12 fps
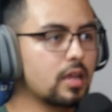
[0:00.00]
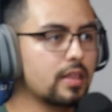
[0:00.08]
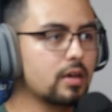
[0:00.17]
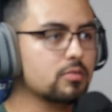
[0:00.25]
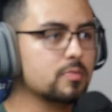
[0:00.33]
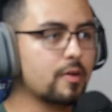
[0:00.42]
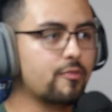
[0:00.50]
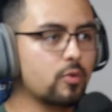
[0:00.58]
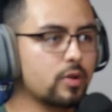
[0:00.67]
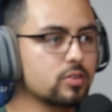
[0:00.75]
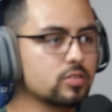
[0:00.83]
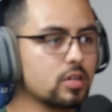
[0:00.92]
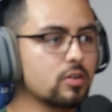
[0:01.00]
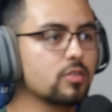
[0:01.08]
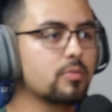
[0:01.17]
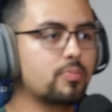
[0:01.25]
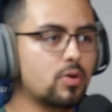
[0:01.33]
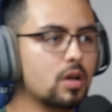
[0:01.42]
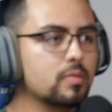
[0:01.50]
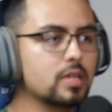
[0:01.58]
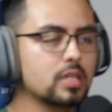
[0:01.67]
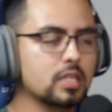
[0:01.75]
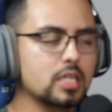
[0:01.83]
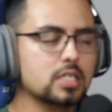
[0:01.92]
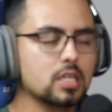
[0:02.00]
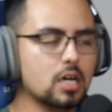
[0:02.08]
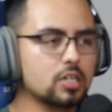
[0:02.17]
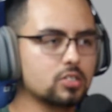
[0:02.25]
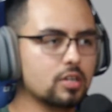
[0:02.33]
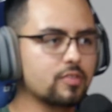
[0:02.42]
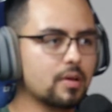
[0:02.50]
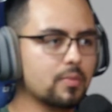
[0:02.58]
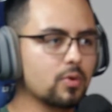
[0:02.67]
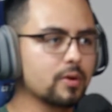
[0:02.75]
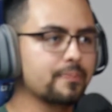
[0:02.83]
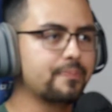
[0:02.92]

Yeah, that was about 4 years ago. They're probably at least 100, if not more.